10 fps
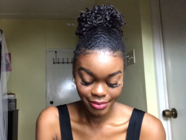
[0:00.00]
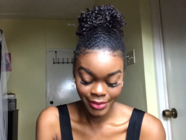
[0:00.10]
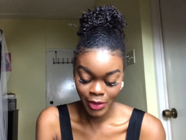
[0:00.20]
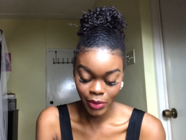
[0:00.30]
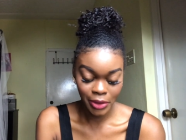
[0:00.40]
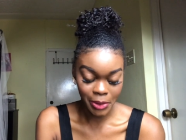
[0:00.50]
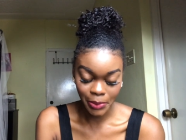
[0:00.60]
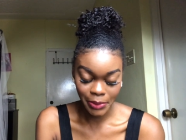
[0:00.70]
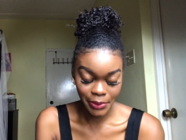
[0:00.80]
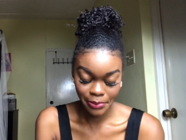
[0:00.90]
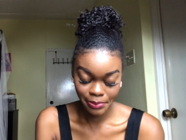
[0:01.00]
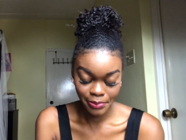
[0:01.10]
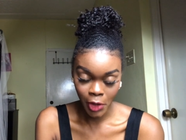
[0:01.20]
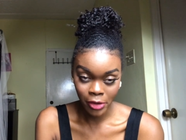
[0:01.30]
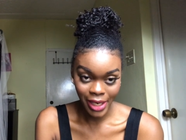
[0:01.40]
No doubt.
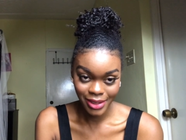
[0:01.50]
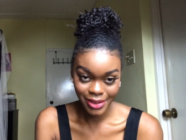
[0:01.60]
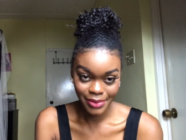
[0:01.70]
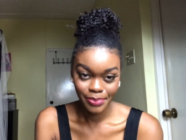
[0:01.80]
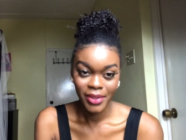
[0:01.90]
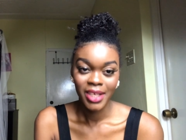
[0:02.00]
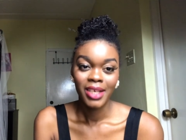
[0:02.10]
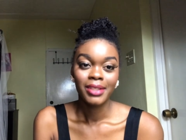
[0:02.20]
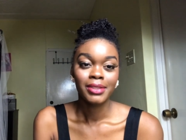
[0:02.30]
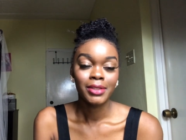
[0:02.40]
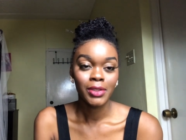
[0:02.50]
Alright? So